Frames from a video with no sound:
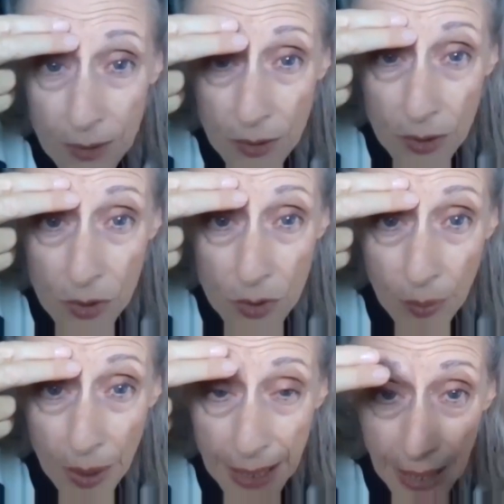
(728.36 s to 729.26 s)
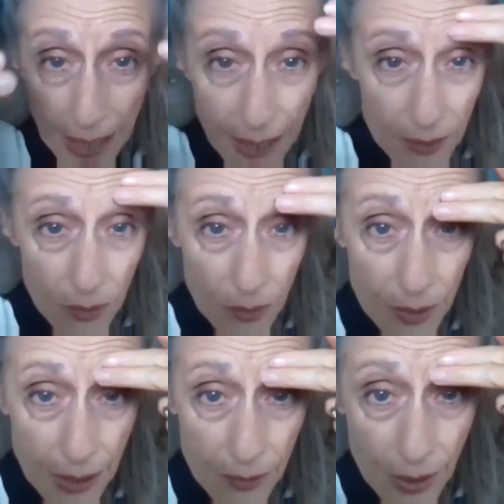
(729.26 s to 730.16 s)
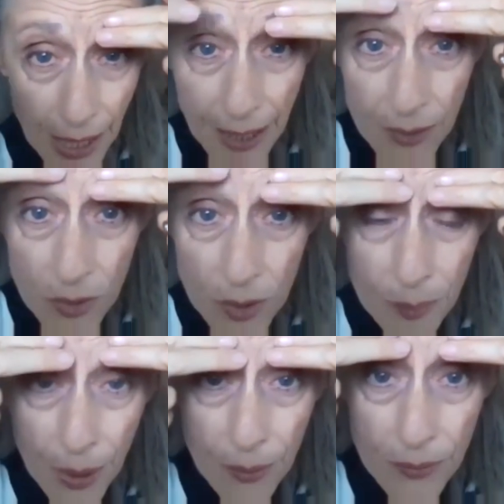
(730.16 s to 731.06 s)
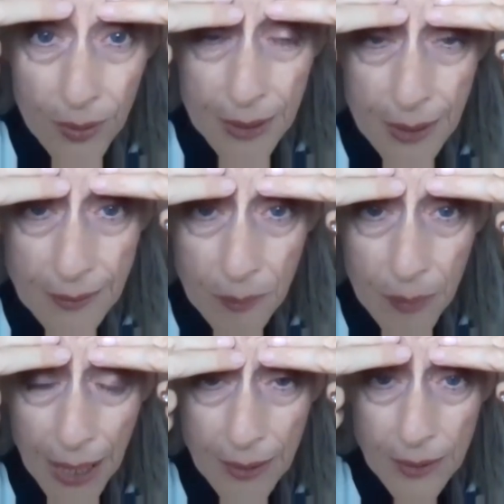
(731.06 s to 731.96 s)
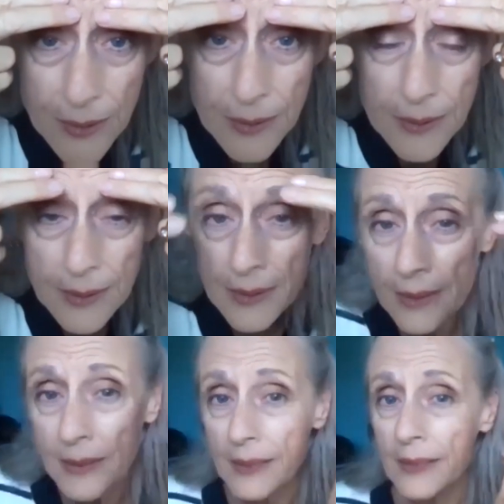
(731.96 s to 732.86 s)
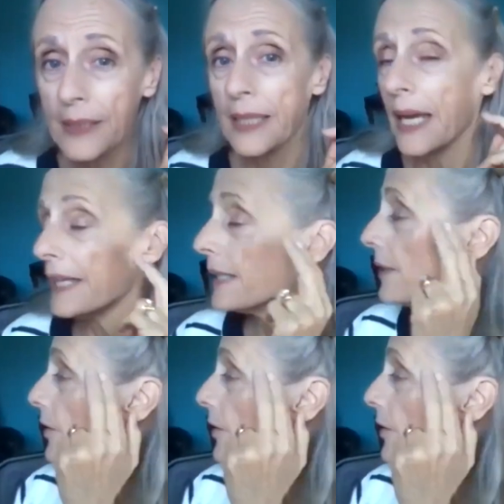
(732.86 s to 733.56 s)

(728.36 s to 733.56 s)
you can use one hand or the other hand or both. It doesn't matter. And then